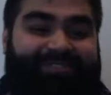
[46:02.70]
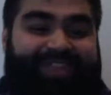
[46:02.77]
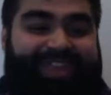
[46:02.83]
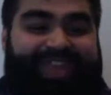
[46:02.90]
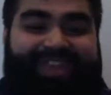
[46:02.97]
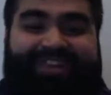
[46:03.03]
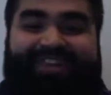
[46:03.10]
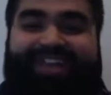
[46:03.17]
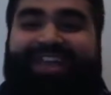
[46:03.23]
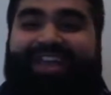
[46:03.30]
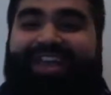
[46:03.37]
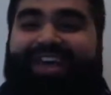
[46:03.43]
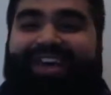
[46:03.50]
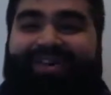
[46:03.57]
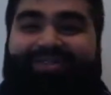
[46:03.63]
can.
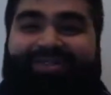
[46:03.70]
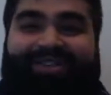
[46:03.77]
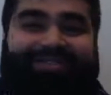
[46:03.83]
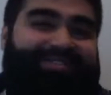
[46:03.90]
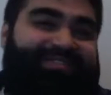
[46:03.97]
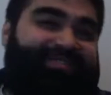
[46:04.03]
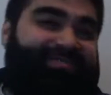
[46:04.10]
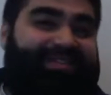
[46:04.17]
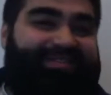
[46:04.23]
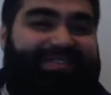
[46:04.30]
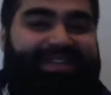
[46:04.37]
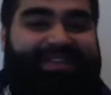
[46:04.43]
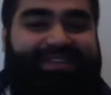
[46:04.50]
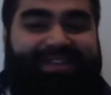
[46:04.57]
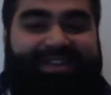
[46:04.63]
And so sometimes
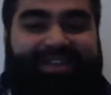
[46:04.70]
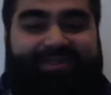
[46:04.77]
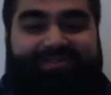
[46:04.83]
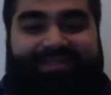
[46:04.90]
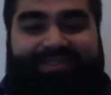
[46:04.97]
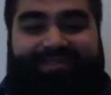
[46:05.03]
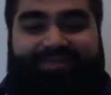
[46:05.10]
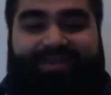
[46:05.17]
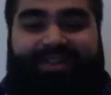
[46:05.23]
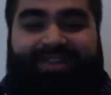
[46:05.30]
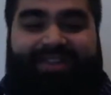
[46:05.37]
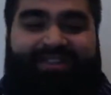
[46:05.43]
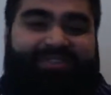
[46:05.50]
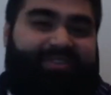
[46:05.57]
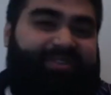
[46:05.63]
that helps as well.
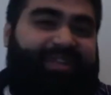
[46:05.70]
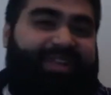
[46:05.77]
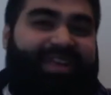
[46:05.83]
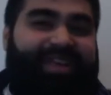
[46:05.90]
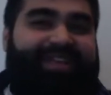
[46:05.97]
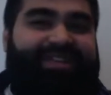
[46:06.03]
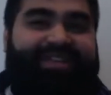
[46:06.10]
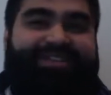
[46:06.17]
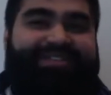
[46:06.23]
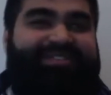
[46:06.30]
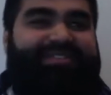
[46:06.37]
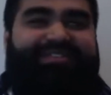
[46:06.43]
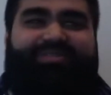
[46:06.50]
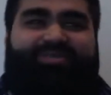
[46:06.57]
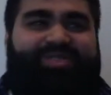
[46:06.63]
And so it's
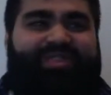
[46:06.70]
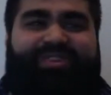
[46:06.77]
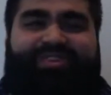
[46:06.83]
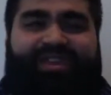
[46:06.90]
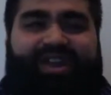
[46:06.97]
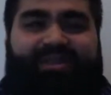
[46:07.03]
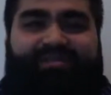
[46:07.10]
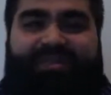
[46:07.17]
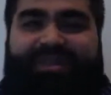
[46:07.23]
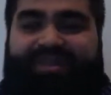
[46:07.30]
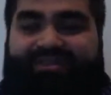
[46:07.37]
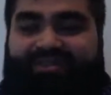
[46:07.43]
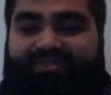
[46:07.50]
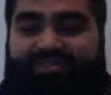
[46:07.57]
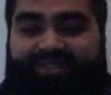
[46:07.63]
just a really good
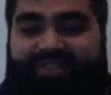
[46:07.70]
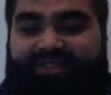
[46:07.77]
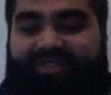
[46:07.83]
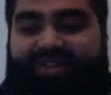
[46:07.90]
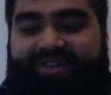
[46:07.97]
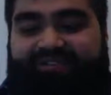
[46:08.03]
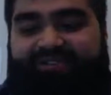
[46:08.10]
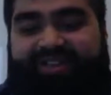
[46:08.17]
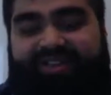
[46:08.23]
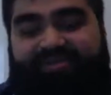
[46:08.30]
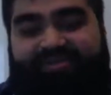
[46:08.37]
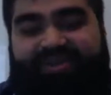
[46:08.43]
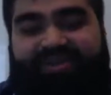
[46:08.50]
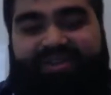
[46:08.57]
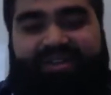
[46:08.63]
ambiance and really great
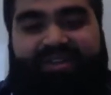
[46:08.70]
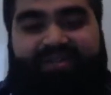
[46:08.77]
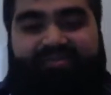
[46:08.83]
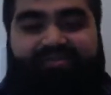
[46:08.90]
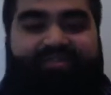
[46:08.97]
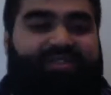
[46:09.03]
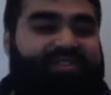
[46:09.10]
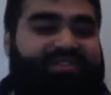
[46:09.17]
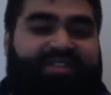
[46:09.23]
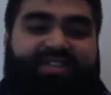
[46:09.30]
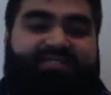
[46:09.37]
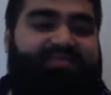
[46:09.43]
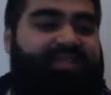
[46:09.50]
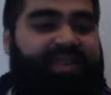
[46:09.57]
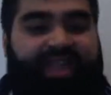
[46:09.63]
environment for
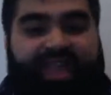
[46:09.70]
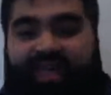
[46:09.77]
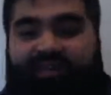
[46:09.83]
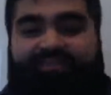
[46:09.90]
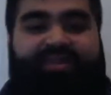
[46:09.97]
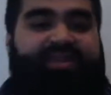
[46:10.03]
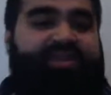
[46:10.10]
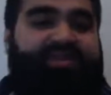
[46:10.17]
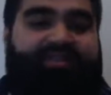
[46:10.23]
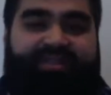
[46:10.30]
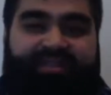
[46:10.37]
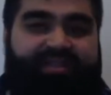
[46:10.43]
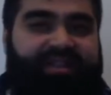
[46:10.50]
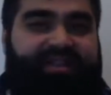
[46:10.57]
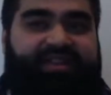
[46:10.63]
exchange of like happiness
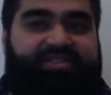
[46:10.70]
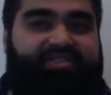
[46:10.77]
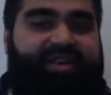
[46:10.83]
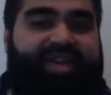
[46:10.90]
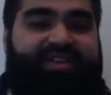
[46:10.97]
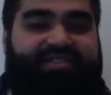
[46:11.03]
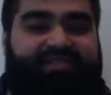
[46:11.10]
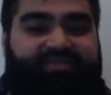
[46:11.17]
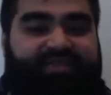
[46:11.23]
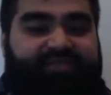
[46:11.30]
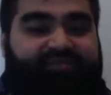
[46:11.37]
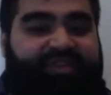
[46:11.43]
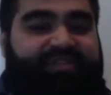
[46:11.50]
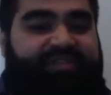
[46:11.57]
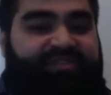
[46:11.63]
and interaction with
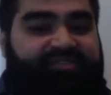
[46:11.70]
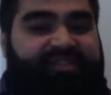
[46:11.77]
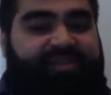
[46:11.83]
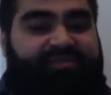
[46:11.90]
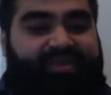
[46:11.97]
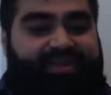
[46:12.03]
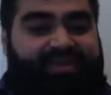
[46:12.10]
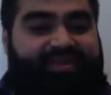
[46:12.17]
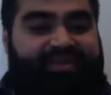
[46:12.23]
friends and family.